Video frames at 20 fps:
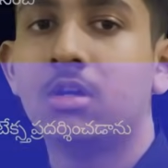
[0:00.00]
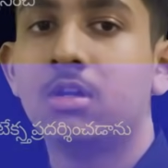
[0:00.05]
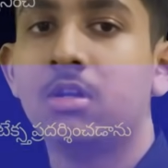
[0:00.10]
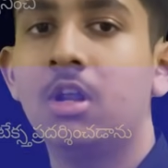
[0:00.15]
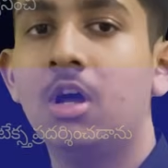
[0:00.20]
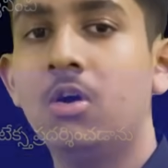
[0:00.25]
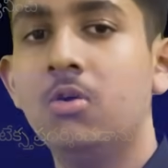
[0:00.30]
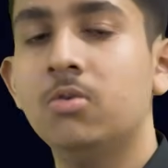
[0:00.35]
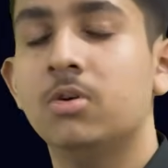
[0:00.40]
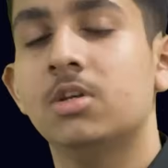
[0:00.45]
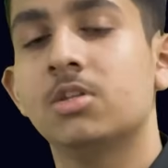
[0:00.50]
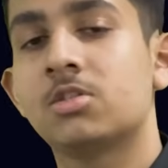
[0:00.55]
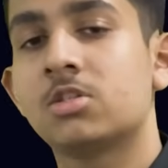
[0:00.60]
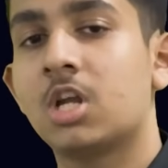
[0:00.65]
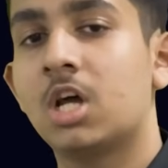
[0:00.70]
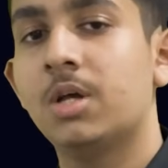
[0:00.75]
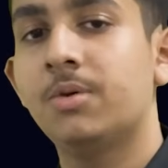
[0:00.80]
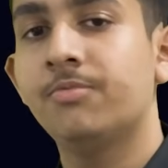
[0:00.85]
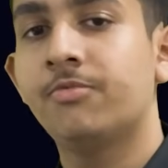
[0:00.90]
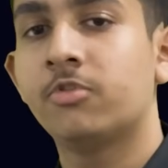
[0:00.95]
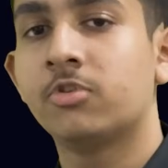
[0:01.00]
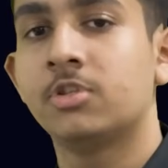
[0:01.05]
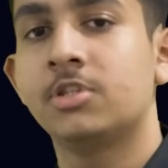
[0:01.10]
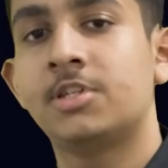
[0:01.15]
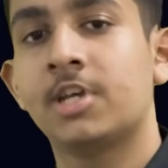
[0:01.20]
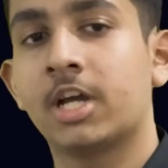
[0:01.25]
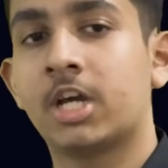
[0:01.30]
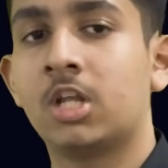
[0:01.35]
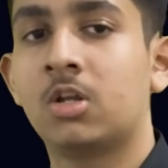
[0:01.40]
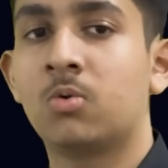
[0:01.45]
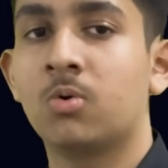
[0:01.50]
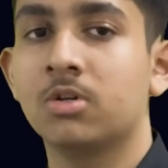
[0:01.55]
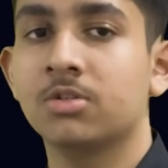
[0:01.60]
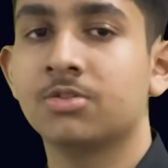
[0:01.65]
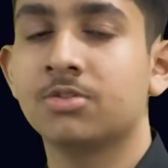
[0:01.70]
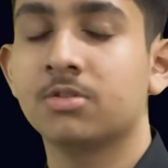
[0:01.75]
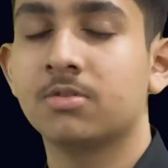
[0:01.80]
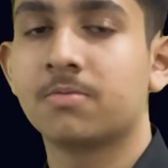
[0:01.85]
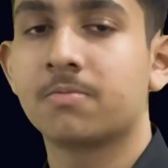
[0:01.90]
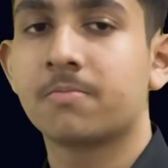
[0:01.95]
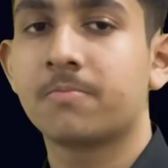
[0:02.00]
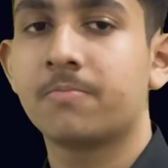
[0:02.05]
Now it's time for the second question.